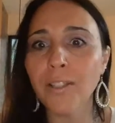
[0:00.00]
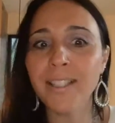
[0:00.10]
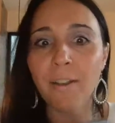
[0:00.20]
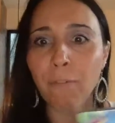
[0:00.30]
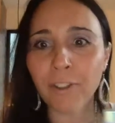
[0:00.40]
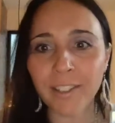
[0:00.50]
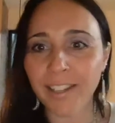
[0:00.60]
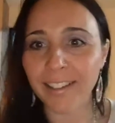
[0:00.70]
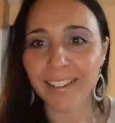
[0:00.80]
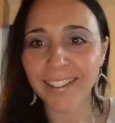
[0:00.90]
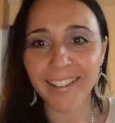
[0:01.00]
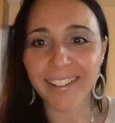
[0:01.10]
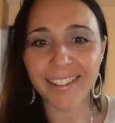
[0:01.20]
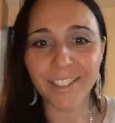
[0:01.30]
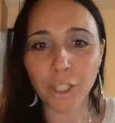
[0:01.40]
differently.
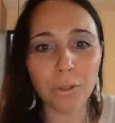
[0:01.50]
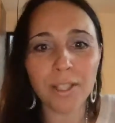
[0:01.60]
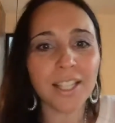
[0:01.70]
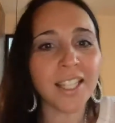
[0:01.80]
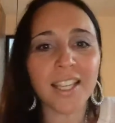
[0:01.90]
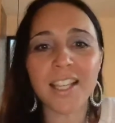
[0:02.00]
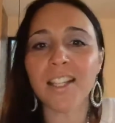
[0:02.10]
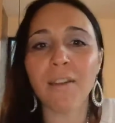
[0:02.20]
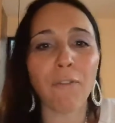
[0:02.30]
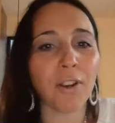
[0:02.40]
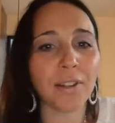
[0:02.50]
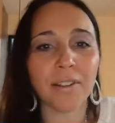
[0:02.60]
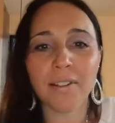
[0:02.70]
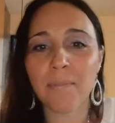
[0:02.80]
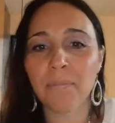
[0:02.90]
Choose to see it different.
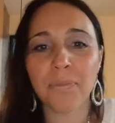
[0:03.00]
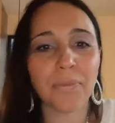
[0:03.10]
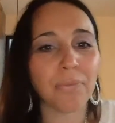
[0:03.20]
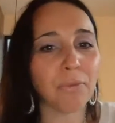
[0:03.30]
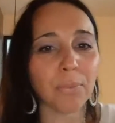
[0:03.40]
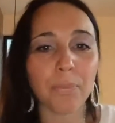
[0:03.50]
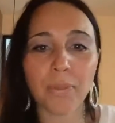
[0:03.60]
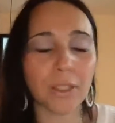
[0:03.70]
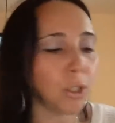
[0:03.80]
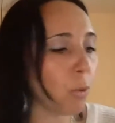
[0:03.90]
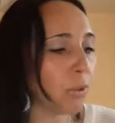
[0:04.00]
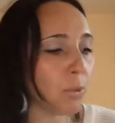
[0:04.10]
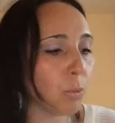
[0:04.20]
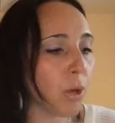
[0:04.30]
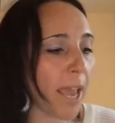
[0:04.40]
So
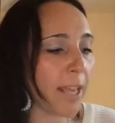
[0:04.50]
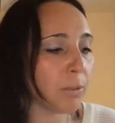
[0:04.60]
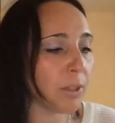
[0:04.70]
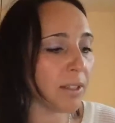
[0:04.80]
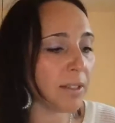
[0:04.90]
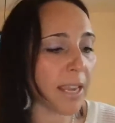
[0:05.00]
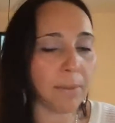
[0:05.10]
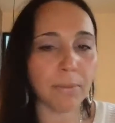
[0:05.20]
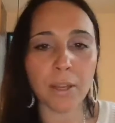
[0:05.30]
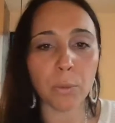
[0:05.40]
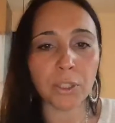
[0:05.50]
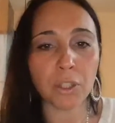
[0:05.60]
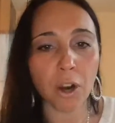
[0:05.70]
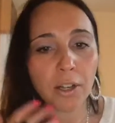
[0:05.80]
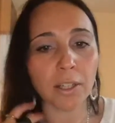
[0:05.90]
we'll end with the same thing we
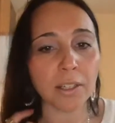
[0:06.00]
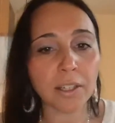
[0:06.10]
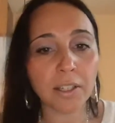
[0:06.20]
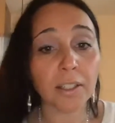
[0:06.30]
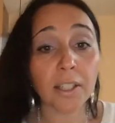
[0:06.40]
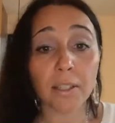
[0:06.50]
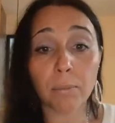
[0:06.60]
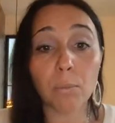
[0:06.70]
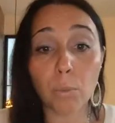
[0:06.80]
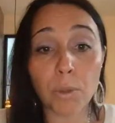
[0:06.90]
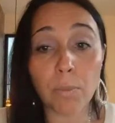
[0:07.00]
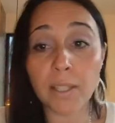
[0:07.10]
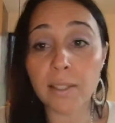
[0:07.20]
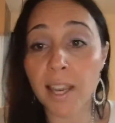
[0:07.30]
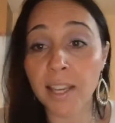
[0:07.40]
started with,
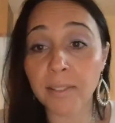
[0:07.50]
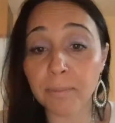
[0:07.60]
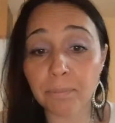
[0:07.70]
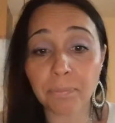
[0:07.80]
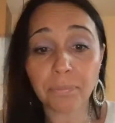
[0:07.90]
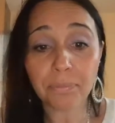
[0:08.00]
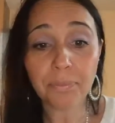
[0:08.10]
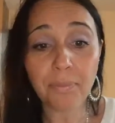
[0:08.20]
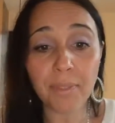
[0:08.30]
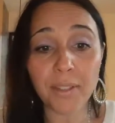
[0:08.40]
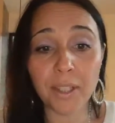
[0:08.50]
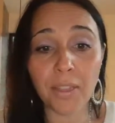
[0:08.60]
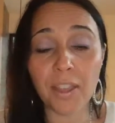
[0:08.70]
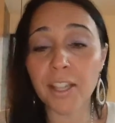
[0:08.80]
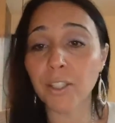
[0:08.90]
me saying,
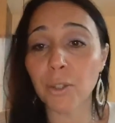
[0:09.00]
the things